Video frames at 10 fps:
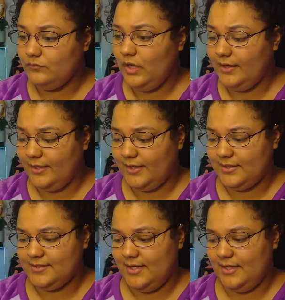Again
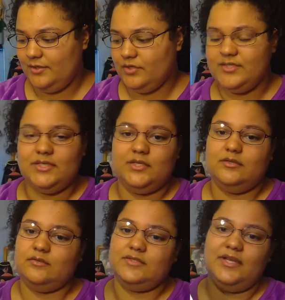guys, like you
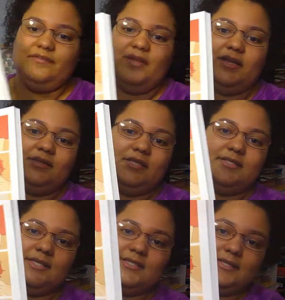see, stuff like
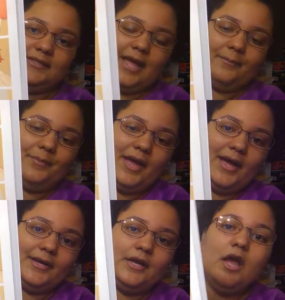this isn't that
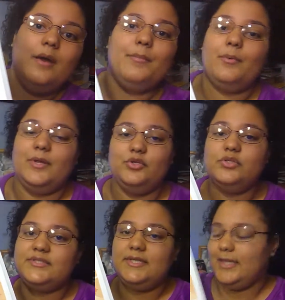bad, but when
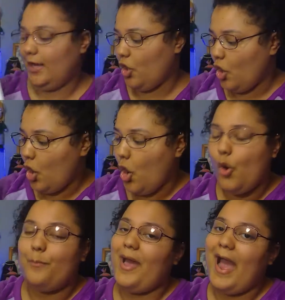you see like a
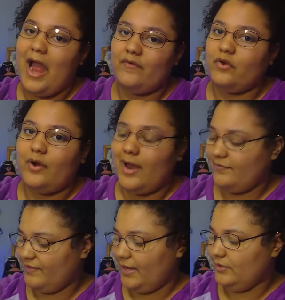whole
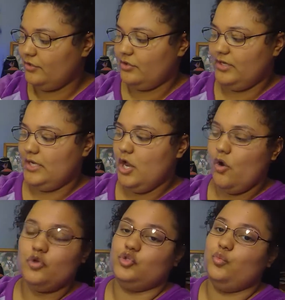paragraph, like literally
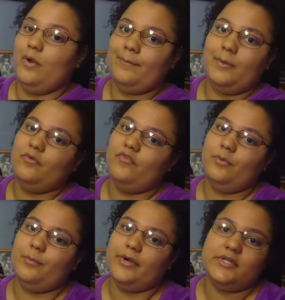with just one bubble
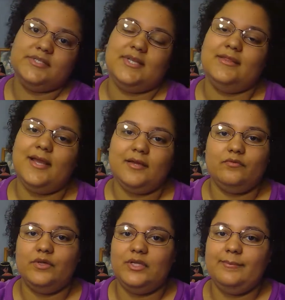filled with words,
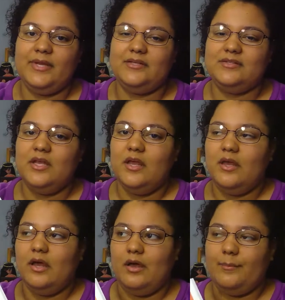that really makes
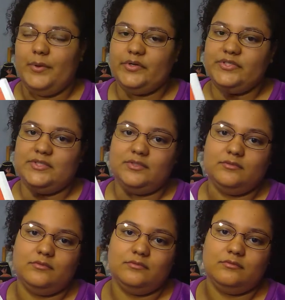a
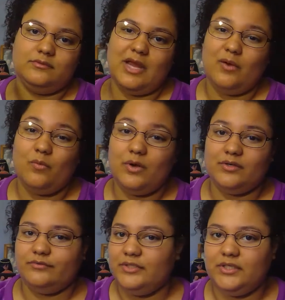person not
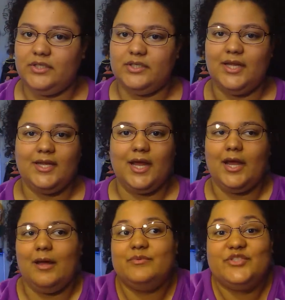want to read it. Like
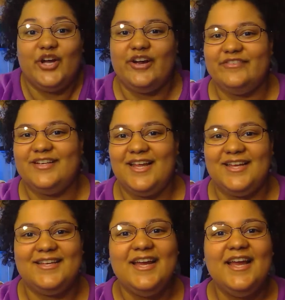I'm sorry,
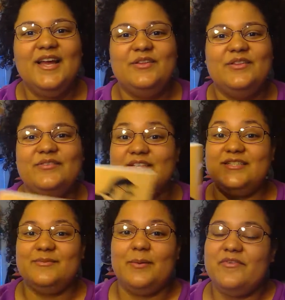like the
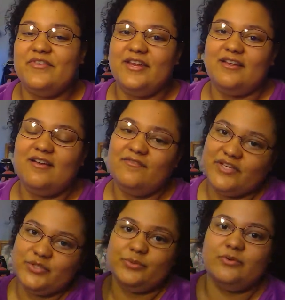reason why we read
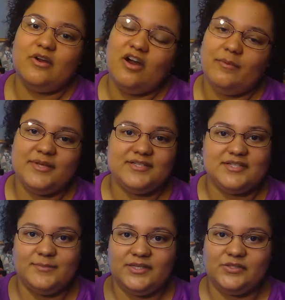visual comics
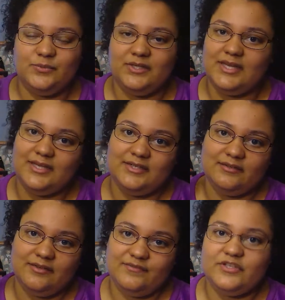is because we like
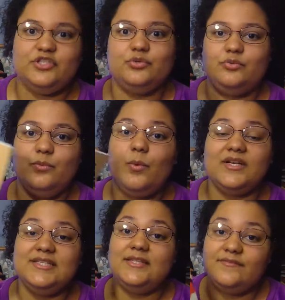the visual, we
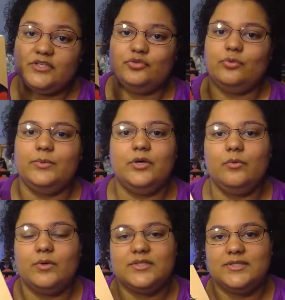want to see the visual, we
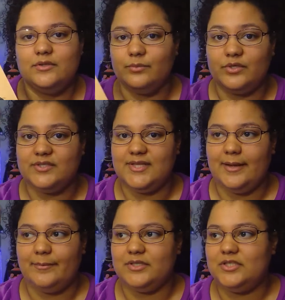don't want to see the words
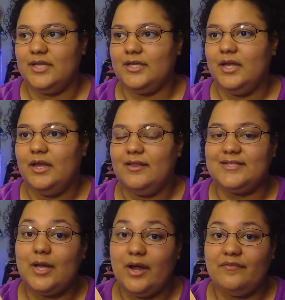that much. Like
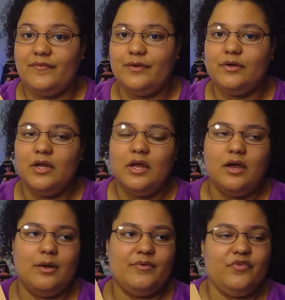that's how I feel.
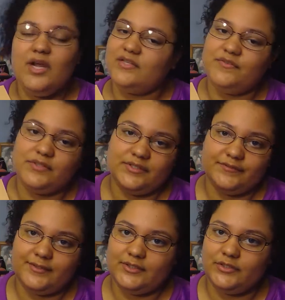If you guys feel
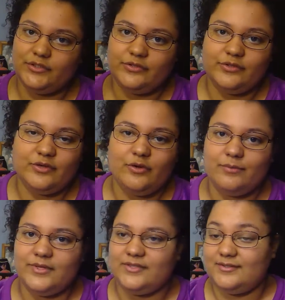different, you know, you could
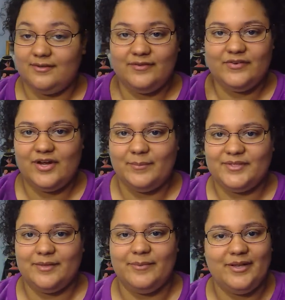always leave your
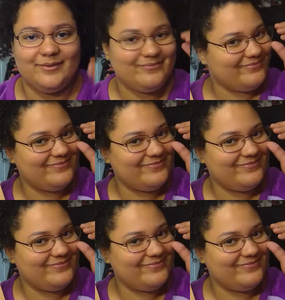comment down below.